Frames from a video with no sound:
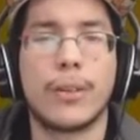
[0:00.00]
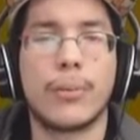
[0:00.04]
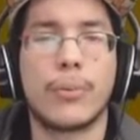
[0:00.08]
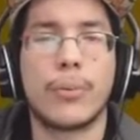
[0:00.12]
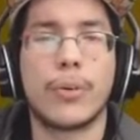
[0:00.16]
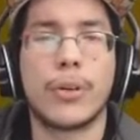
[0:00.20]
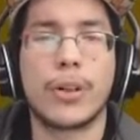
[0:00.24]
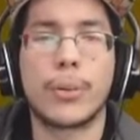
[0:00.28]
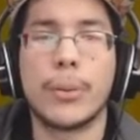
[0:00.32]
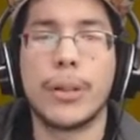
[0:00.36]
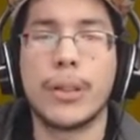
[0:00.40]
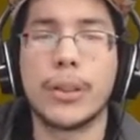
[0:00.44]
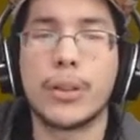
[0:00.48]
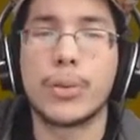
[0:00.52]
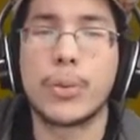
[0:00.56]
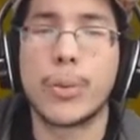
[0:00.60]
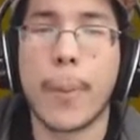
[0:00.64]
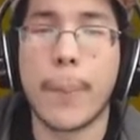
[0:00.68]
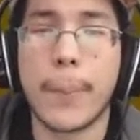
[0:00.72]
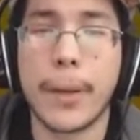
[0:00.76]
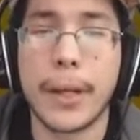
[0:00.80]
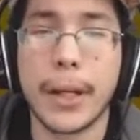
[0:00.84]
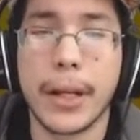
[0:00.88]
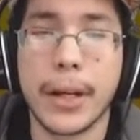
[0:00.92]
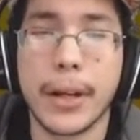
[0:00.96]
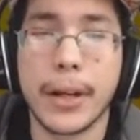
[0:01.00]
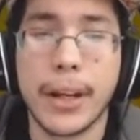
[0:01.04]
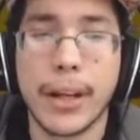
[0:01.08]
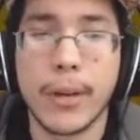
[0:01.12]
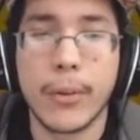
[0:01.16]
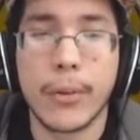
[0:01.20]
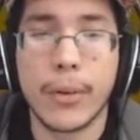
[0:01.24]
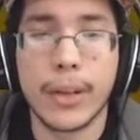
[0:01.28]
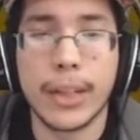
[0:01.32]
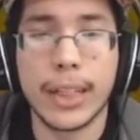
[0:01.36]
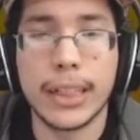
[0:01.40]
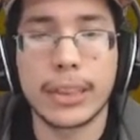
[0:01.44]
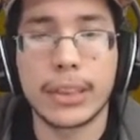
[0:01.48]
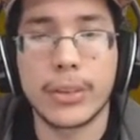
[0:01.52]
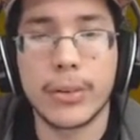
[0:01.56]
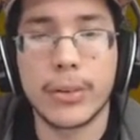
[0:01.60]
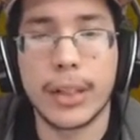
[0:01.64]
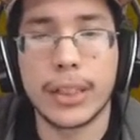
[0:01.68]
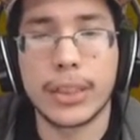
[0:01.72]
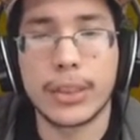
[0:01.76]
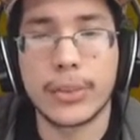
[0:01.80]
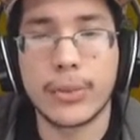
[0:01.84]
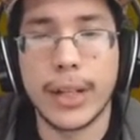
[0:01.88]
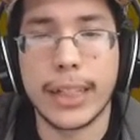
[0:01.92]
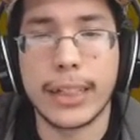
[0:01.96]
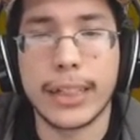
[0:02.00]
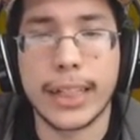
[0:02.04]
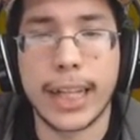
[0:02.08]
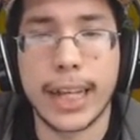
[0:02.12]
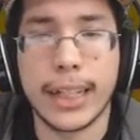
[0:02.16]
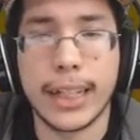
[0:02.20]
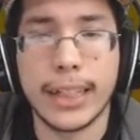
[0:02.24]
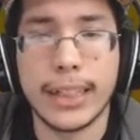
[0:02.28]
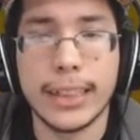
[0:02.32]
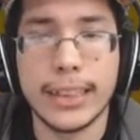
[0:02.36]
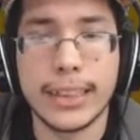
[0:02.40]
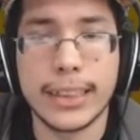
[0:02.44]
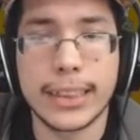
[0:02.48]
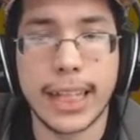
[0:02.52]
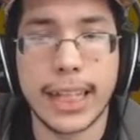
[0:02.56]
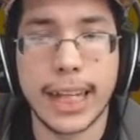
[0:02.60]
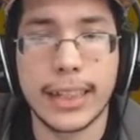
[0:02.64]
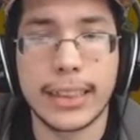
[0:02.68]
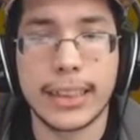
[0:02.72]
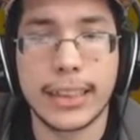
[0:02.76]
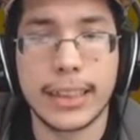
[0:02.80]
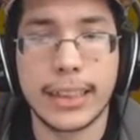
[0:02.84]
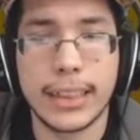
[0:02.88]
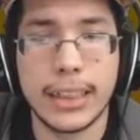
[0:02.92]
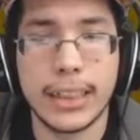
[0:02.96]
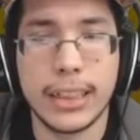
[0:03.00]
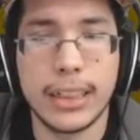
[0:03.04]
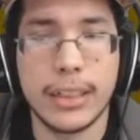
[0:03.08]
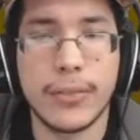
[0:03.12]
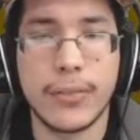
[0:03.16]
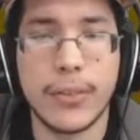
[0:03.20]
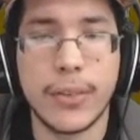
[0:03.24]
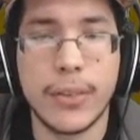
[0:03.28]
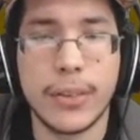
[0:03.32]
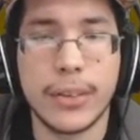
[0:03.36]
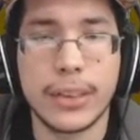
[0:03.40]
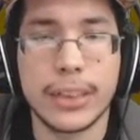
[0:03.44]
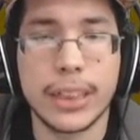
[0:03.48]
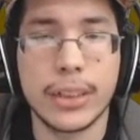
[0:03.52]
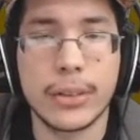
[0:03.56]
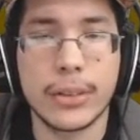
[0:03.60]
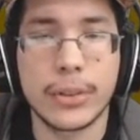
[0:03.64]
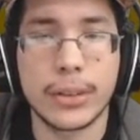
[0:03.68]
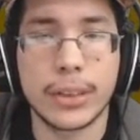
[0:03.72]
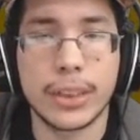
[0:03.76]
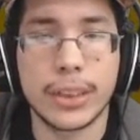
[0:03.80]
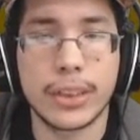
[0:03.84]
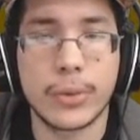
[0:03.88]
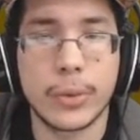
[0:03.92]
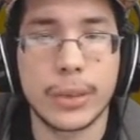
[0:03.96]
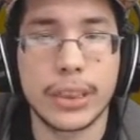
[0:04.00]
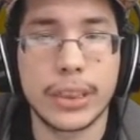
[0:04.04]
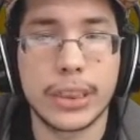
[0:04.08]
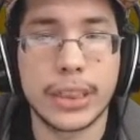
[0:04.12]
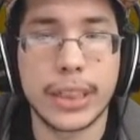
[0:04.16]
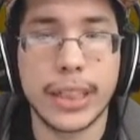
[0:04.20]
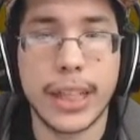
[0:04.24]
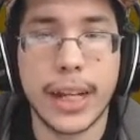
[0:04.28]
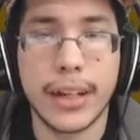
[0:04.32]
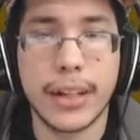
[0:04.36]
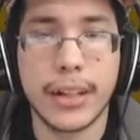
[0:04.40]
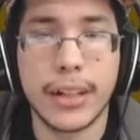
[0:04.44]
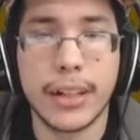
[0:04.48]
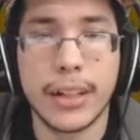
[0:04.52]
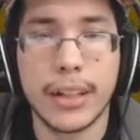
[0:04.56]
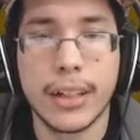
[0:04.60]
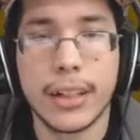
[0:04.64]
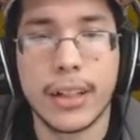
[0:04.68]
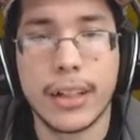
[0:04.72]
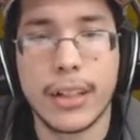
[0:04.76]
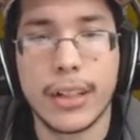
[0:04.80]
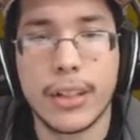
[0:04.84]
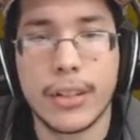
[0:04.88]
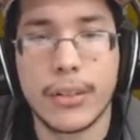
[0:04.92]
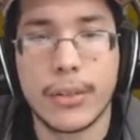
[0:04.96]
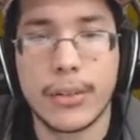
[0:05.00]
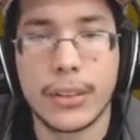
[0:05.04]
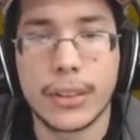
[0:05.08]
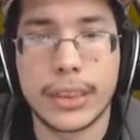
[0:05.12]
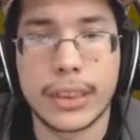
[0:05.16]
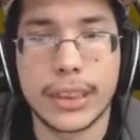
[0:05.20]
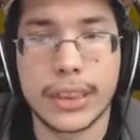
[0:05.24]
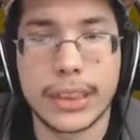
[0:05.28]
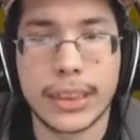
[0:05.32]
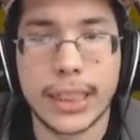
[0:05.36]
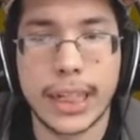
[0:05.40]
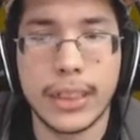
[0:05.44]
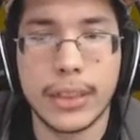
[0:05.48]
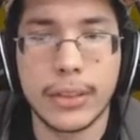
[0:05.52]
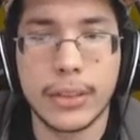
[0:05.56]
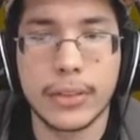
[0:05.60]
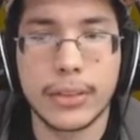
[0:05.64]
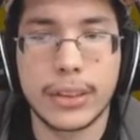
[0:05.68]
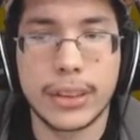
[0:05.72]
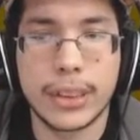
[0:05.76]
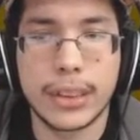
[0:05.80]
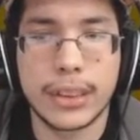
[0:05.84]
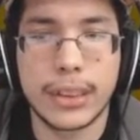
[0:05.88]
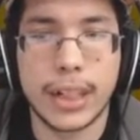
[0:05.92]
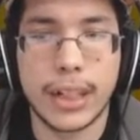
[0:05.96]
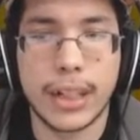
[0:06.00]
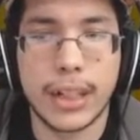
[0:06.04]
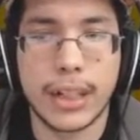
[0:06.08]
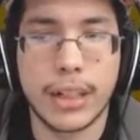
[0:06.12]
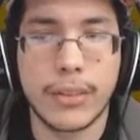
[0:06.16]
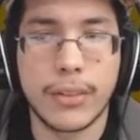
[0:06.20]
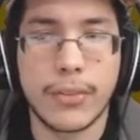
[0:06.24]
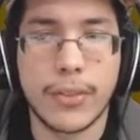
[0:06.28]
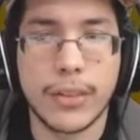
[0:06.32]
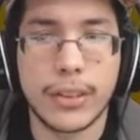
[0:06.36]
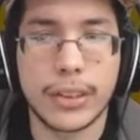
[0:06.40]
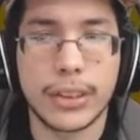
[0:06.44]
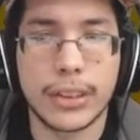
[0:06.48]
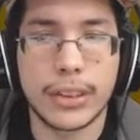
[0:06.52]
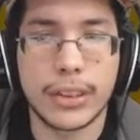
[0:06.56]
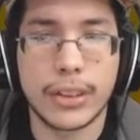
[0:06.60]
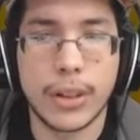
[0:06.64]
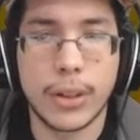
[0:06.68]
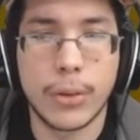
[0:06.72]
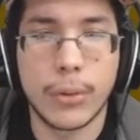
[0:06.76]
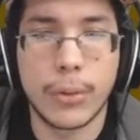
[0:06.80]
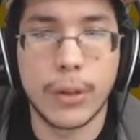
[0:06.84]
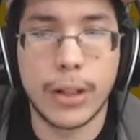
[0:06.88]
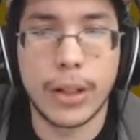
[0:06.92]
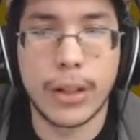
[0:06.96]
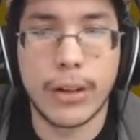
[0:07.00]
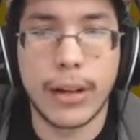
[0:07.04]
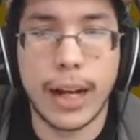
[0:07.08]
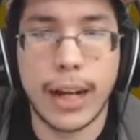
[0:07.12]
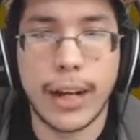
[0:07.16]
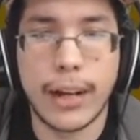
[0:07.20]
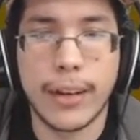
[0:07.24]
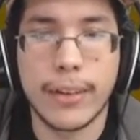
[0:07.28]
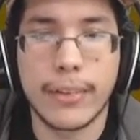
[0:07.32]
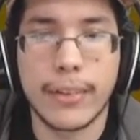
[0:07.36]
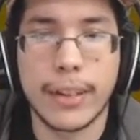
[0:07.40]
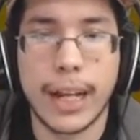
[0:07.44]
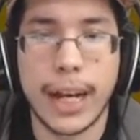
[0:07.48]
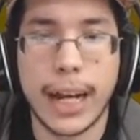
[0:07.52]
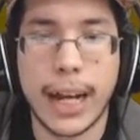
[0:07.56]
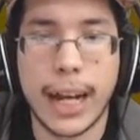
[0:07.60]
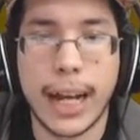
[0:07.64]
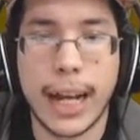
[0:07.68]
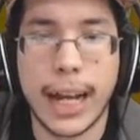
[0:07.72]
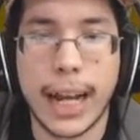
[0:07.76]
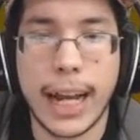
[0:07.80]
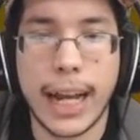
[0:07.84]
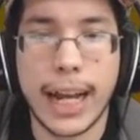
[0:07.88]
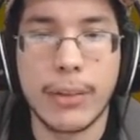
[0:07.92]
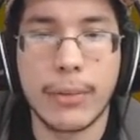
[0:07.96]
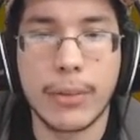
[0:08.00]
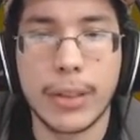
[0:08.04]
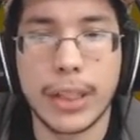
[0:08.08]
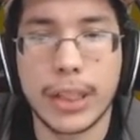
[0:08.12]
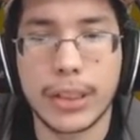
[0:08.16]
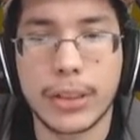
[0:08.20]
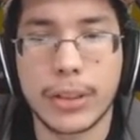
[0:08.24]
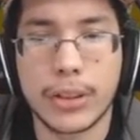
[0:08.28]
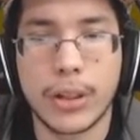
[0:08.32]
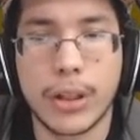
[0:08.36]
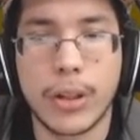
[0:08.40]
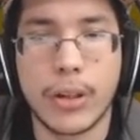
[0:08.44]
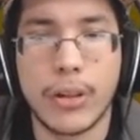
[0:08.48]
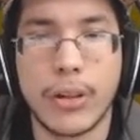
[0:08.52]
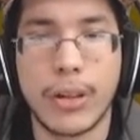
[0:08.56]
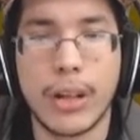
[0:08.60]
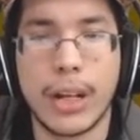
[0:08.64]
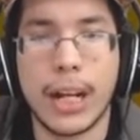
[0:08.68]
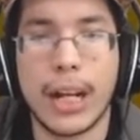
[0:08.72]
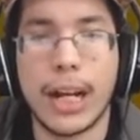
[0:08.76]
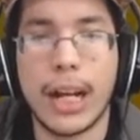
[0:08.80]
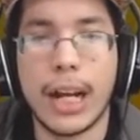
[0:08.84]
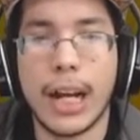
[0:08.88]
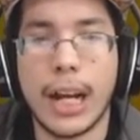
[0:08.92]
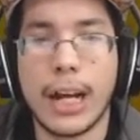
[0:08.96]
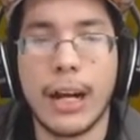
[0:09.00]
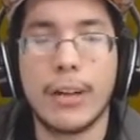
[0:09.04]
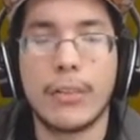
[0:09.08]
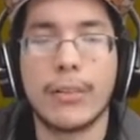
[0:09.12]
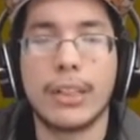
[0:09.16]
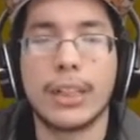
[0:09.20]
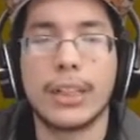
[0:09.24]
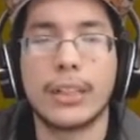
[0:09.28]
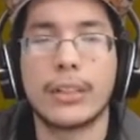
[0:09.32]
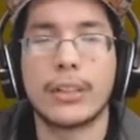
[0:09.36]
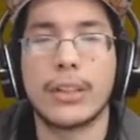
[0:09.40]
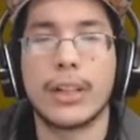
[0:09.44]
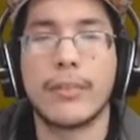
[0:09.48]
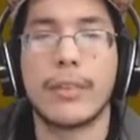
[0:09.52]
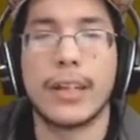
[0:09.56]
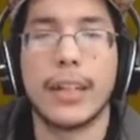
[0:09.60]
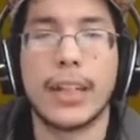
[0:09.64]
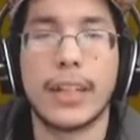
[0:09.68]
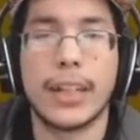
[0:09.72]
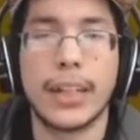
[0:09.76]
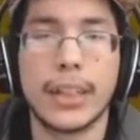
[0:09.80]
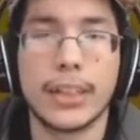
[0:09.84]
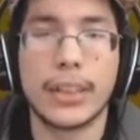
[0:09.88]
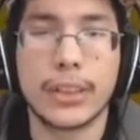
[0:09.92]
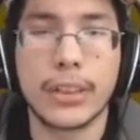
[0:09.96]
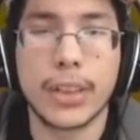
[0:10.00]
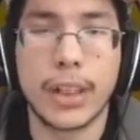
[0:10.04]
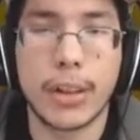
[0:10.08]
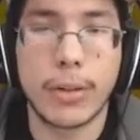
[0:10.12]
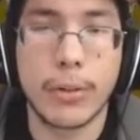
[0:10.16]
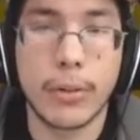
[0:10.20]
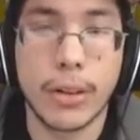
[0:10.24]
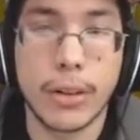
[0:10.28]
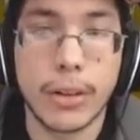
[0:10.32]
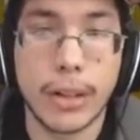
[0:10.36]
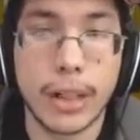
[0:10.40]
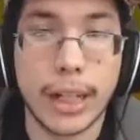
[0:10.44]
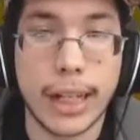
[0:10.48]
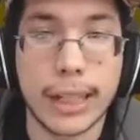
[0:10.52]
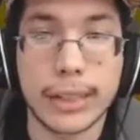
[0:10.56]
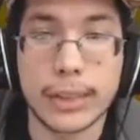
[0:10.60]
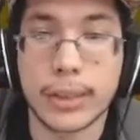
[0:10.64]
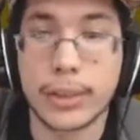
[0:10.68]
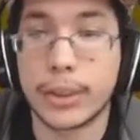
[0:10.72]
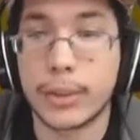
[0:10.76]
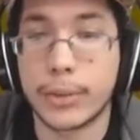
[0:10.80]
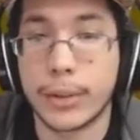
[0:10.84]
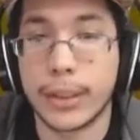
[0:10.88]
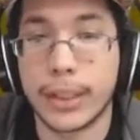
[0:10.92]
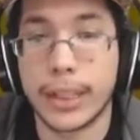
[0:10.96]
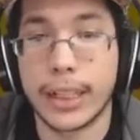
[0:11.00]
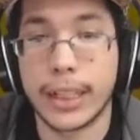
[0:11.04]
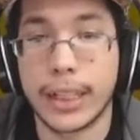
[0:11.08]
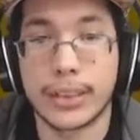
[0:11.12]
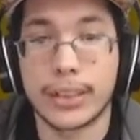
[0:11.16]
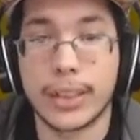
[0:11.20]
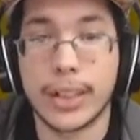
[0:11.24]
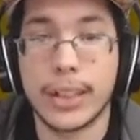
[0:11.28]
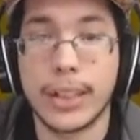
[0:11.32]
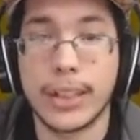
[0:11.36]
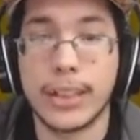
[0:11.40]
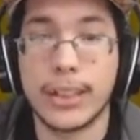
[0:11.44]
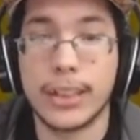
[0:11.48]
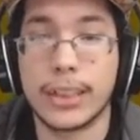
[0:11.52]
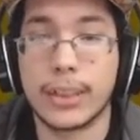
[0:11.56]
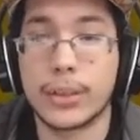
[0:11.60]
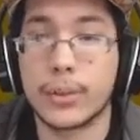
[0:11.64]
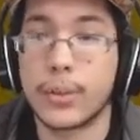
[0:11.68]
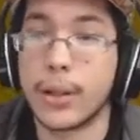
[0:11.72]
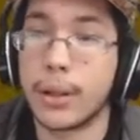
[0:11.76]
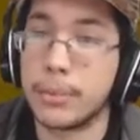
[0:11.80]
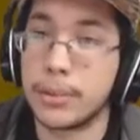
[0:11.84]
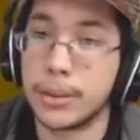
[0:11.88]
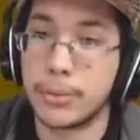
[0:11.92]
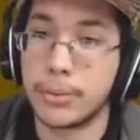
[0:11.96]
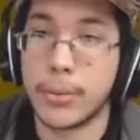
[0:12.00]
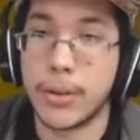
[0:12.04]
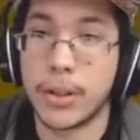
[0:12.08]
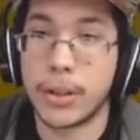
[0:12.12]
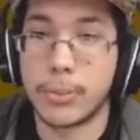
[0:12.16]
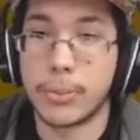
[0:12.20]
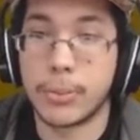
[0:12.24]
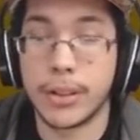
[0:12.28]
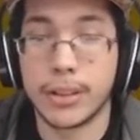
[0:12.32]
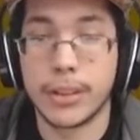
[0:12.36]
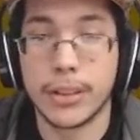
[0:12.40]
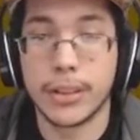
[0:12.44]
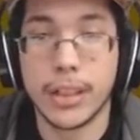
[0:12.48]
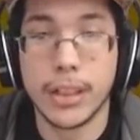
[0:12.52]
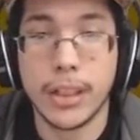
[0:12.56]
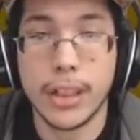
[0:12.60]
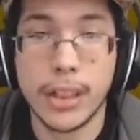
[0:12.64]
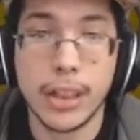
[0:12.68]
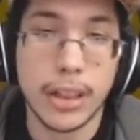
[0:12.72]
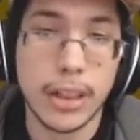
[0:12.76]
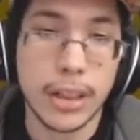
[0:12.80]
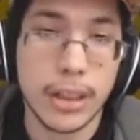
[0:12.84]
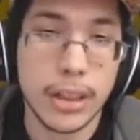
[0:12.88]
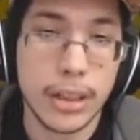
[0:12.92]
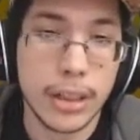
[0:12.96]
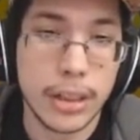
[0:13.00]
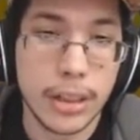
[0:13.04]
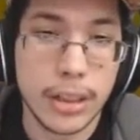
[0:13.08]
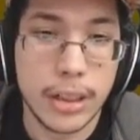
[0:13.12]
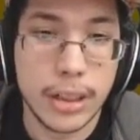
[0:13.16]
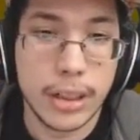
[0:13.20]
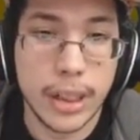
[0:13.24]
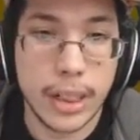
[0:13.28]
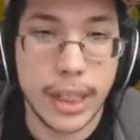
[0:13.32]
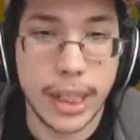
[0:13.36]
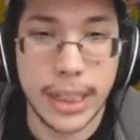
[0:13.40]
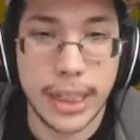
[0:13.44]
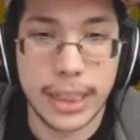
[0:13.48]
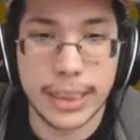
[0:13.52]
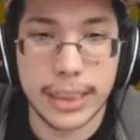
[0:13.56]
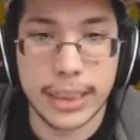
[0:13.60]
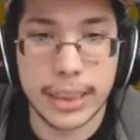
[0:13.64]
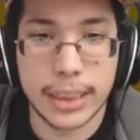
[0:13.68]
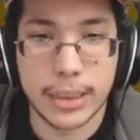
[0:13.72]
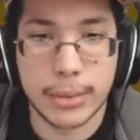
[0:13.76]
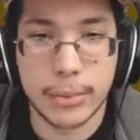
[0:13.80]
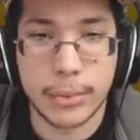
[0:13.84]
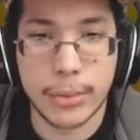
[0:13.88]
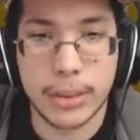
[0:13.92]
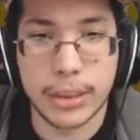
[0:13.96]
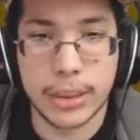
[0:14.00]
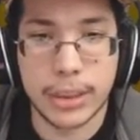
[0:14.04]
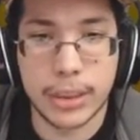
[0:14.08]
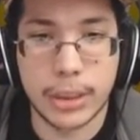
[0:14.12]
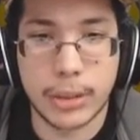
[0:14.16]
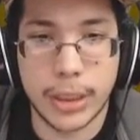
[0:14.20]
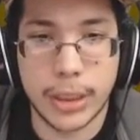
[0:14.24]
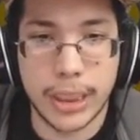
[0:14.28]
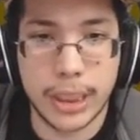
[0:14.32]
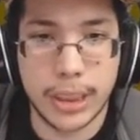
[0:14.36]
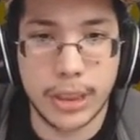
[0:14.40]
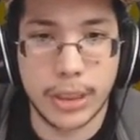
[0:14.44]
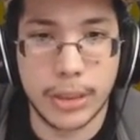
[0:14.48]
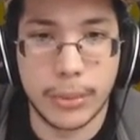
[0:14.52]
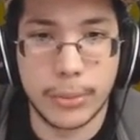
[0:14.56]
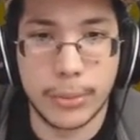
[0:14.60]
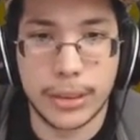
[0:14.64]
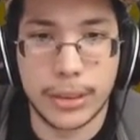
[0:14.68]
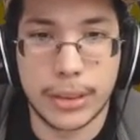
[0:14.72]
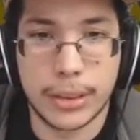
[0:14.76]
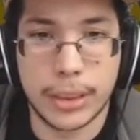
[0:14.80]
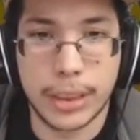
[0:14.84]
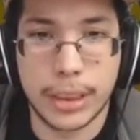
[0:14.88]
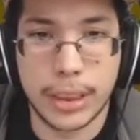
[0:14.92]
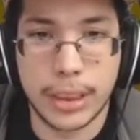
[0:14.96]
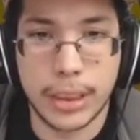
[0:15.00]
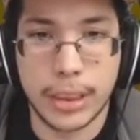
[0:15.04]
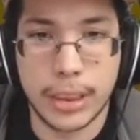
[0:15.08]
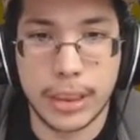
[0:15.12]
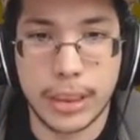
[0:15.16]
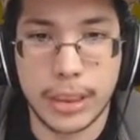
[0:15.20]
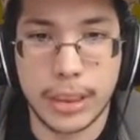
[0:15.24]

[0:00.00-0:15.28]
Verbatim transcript: Pokemon to appear. Well, let's go ask Granddad. He's at the forest entrance. Reach it there. Well, since I know this forest so well, I will let you go. I will let you have a head start. Well, as long as you have a head start, let's grab this Pokeball and let's explore the shrine a little bit. See.